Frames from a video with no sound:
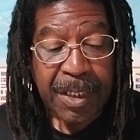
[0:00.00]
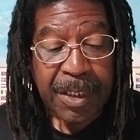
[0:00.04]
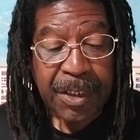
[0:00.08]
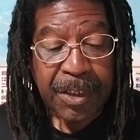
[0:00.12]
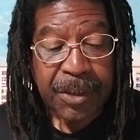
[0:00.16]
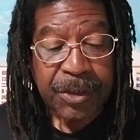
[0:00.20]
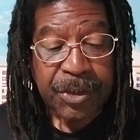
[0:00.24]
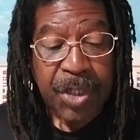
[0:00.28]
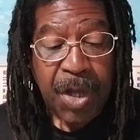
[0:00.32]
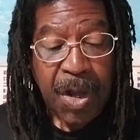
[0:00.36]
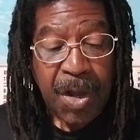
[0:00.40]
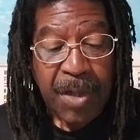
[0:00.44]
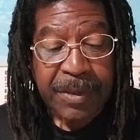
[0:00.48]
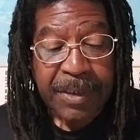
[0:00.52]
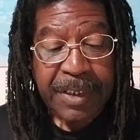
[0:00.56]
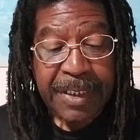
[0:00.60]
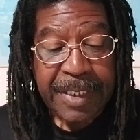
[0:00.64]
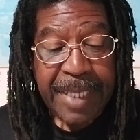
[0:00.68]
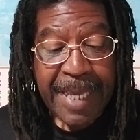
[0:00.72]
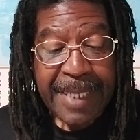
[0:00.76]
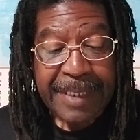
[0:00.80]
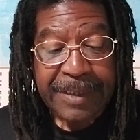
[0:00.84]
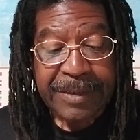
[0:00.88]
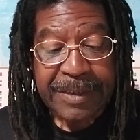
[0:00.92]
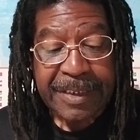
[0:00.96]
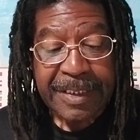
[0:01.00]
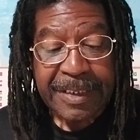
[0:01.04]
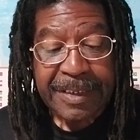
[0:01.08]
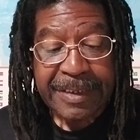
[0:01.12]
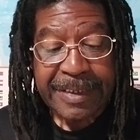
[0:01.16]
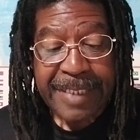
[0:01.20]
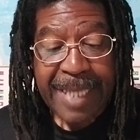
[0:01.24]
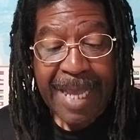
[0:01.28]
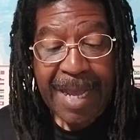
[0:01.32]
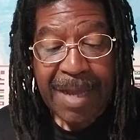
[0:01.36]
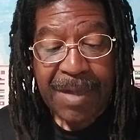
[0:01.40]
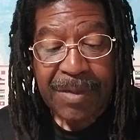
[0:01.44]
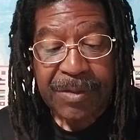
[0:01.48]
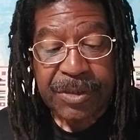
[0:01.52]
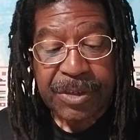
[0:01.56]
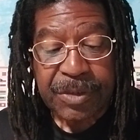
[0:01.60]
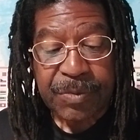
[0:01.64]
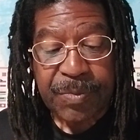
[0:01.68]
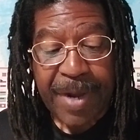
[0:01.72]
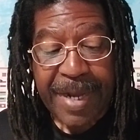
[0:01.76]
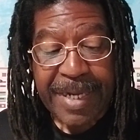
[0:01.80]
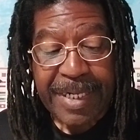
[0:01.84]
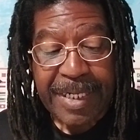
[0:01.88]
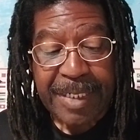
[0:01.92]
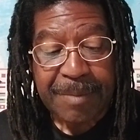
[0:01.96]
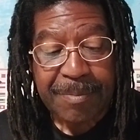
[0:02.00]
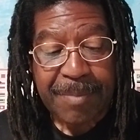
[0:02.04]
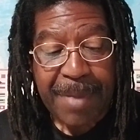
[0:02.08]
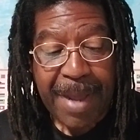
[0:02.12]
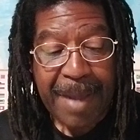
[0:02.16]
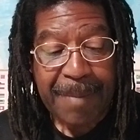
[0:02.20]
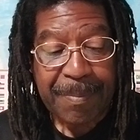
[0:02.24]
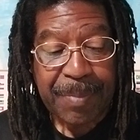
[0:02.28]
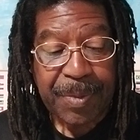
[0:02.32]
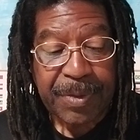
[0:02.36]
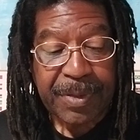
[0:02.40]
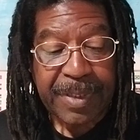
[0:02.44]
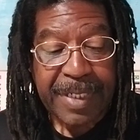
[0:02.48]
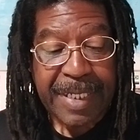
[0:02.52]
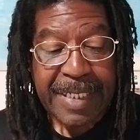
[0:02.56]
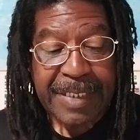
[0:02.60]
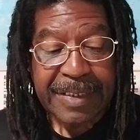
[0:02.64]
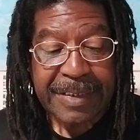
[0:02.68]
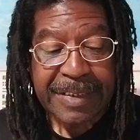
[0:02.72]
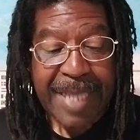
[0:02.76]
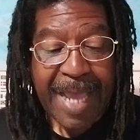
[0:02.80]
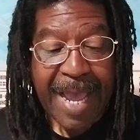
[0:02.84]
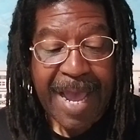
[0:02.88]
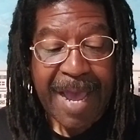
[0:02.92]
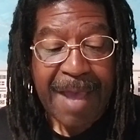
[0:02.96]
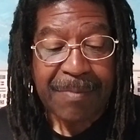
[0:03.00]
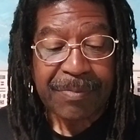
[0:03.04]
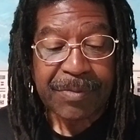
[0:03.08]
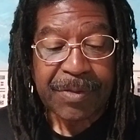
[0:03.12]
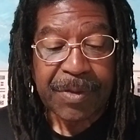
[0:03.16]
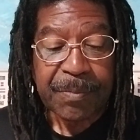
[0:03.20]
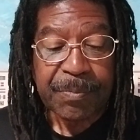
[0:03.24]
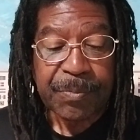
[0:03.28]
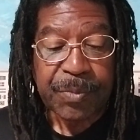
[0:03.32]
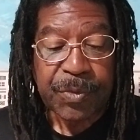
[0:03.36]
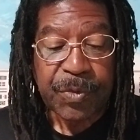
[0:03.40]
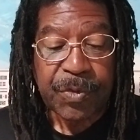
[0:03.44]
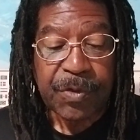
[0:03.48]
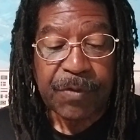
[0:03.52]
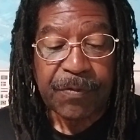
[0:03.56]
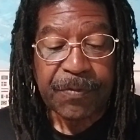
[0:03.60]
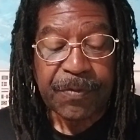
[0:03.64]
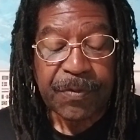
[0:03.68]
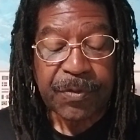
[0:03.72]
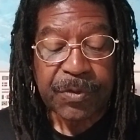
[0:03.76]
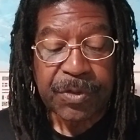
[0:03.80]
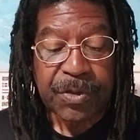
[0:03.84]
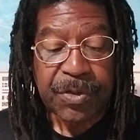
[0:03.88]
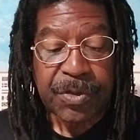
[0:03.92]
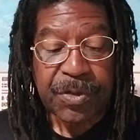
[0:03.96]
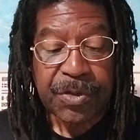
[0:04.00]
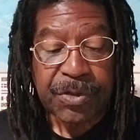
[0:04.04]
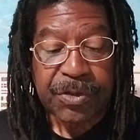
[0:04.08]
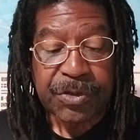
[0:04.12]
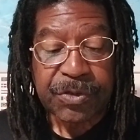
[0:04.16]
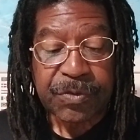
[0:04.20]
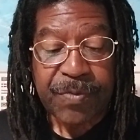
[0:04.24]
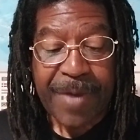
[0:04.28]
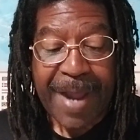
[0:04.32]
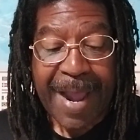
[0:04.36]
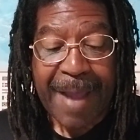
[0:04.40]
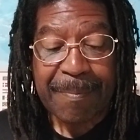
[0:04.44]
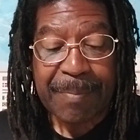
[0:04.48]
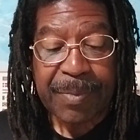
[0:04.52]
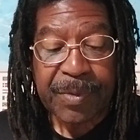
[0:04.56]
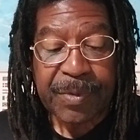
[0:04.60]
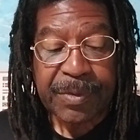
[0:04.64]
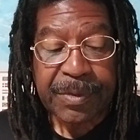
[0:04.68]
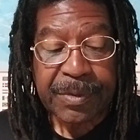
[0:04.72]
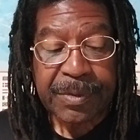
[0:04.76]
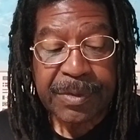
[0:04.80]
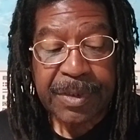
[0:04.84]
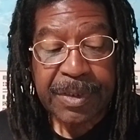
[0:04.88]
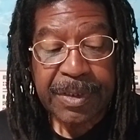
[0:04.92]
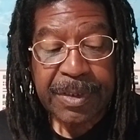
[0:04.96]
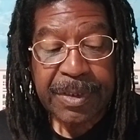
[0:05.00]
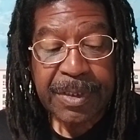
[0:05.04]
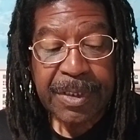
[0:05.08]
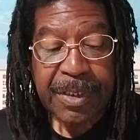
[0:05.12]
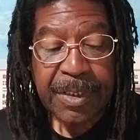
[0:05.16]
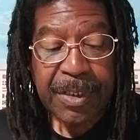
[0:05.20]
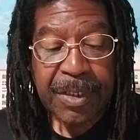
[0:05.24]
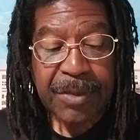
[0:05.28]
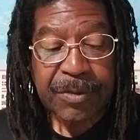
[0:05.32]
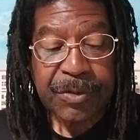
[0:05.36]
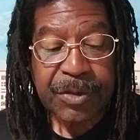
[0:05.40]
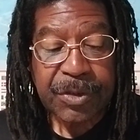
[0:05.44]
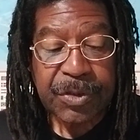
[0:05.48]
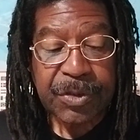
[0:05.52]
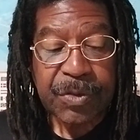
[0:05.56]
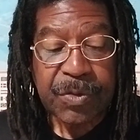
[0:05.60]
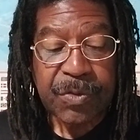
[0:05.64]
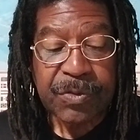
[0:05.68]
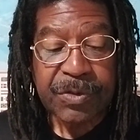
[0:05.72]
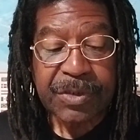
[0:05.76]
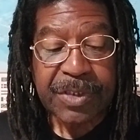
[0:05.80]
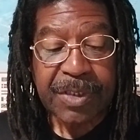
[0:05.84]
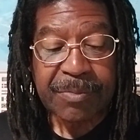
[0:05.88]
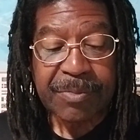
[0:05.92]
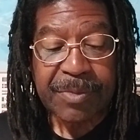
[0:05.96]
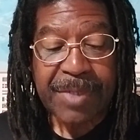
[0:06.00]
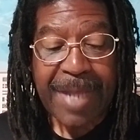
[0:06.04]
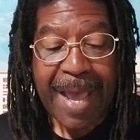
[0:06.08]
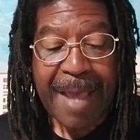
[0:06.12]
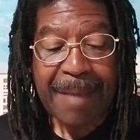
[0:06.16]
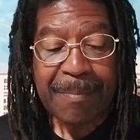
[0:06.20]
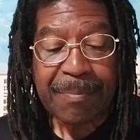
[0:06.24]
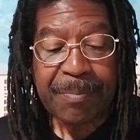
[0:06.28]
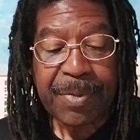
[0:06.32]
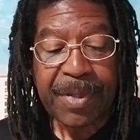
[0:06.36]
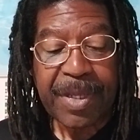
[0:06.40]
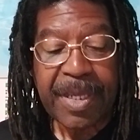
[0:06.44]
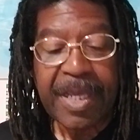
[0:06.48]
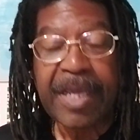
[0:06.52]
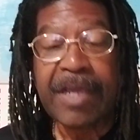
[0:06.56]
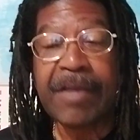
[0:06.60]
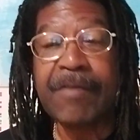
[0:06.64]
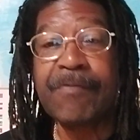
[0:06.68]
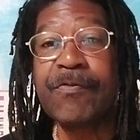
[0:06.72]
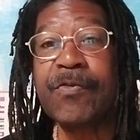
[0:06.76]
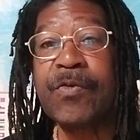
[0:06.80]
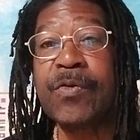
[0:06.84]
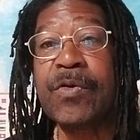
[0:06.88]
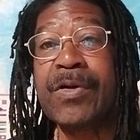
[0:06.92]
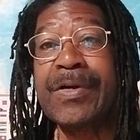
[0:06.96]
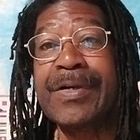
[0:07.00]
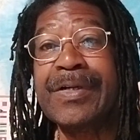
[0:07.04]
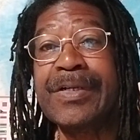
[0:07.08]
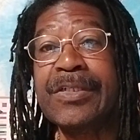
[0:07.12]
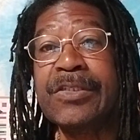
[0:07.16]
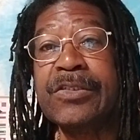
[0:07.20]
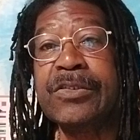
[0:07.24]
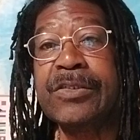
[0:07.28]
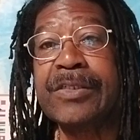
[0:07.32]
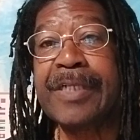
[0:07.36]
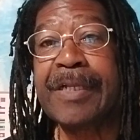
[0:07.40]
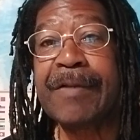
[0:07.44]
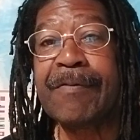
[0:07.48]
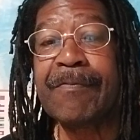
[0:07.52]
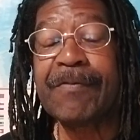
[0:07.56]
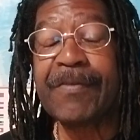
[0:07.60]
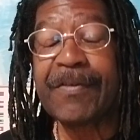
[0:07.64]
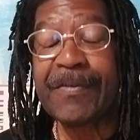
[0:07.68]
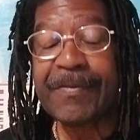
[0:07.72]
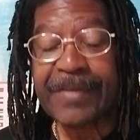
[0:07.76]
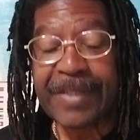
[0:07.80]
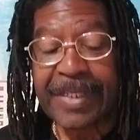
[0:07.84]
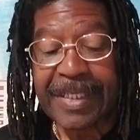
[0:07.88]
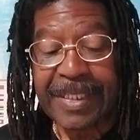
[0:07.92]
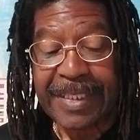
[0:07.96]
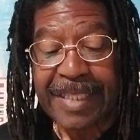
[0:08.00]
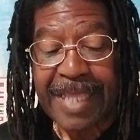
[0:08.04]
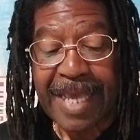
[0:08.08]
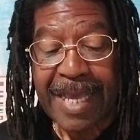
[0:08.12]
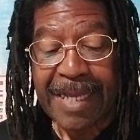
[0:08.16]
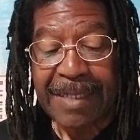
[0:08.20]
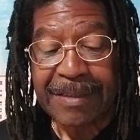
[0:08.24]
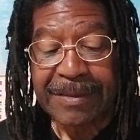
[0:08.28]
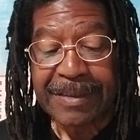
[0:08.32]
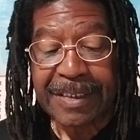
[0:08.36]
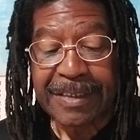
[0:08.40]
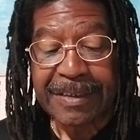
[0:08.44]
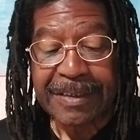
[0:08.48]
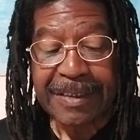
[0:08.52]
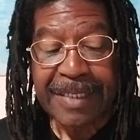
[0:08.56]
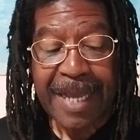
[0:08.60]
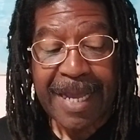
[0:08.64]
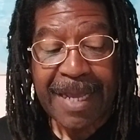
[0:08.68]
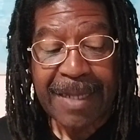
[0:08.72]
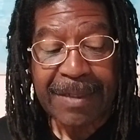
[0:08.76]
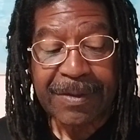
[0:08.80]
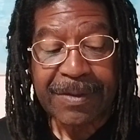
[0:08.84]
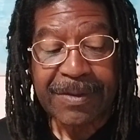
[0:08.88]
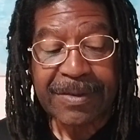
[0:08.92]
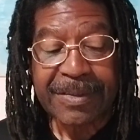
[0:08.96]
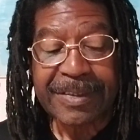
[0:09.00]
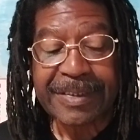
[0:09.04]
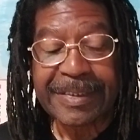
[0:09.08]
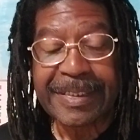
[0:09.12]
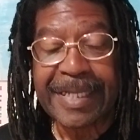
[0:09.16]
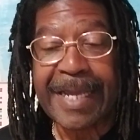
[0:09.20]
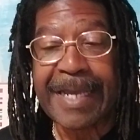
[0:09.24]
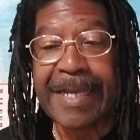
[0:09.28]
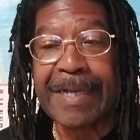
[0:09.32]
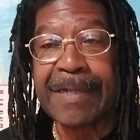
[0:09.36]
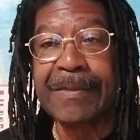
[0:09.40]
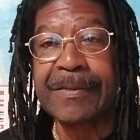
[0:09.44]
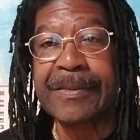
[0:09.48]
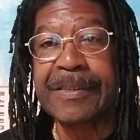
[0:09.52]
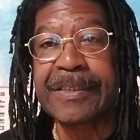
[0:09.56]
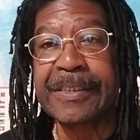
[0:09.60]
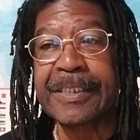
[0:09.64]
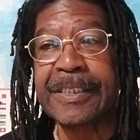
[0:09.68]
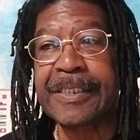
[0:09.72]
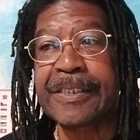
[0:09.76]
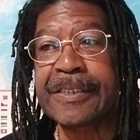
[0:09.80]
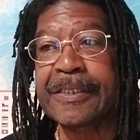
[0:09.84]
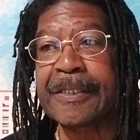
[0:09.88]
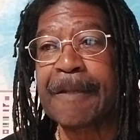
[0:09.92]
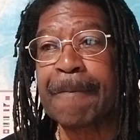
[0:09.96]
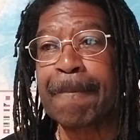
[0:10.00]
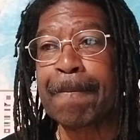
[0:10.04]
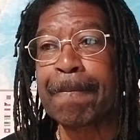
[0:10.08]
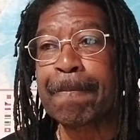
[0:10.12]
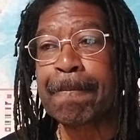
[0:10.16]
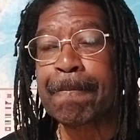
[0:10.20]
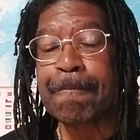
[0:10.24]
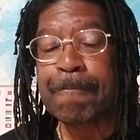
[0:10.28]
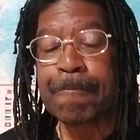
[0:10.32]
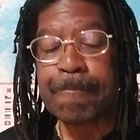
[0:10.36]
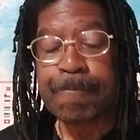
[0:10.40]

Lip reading: Sean Kingston's house raided by police after Beautiful Girls rapper accused of not paying for a $150,000 sound system.